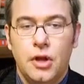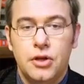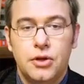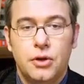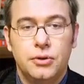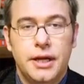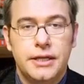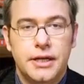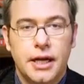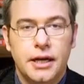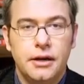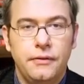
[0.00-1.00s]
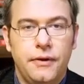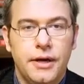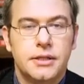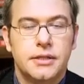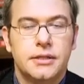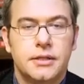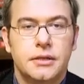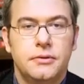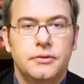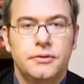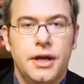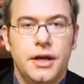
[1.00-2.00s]
So they sacrifice some
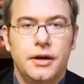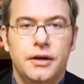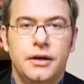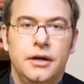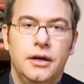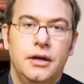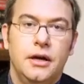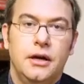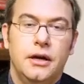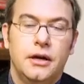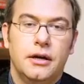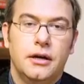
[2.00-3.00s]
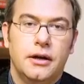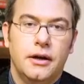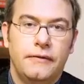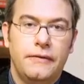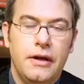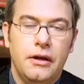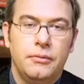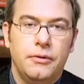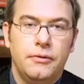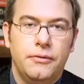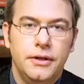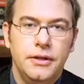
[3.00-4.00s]
of their
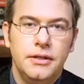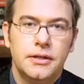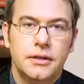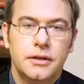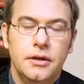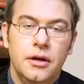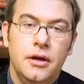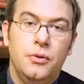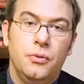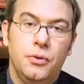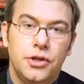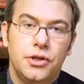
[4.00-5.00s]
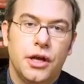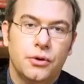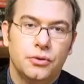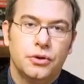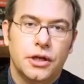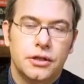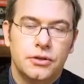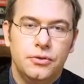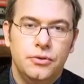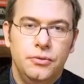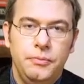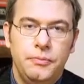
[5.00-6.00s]
available funds, which they could
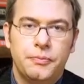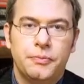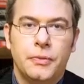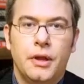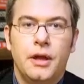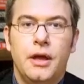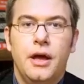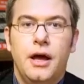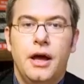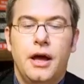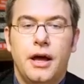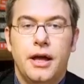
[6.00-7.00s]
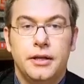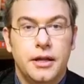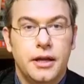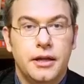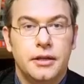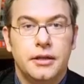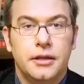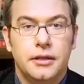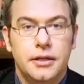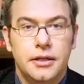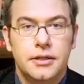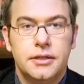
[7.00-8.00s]
consume, and then
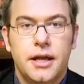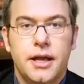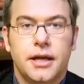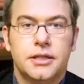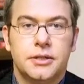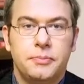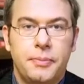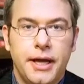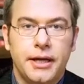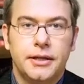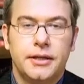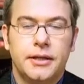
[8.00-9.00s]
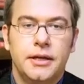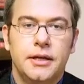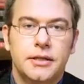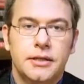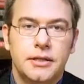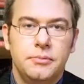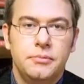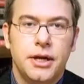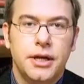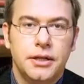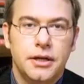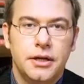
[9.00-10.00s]
thus they expect some
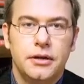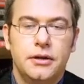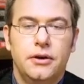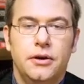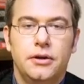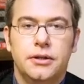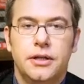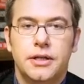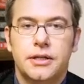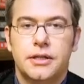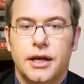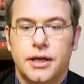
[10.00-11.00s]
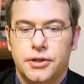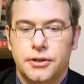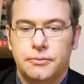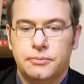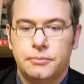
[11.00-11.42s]
return on this action.